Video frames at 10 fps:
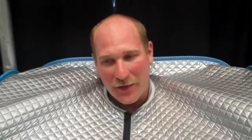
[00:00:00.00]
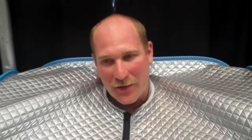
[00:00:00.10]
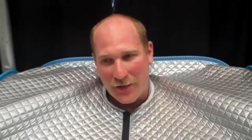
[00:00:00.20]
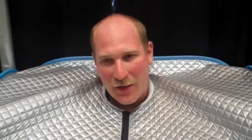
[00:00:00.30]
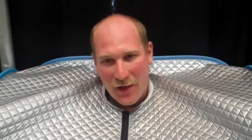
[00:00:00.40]

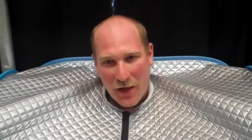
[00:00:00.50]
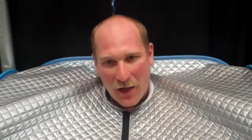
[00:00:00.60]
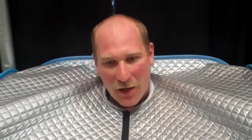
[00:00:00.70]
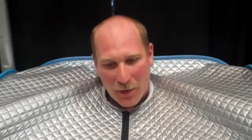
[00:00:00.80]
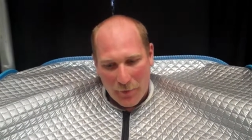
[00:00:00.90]
And
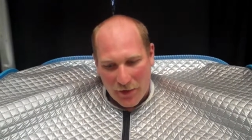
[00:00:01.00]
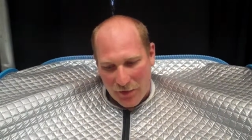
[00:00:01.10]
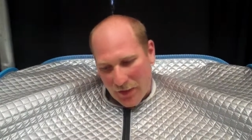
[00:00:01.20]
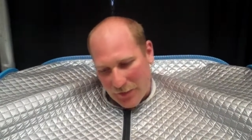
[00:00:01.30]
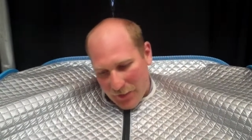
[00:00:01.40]
I
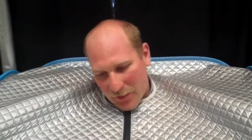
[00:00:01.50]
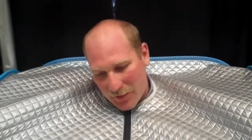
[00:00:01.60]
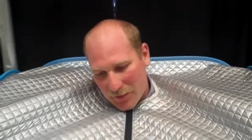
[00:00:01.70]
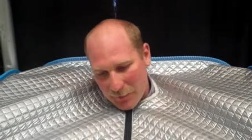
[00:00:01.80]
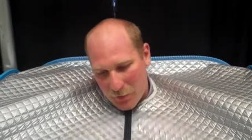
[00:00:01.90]
like the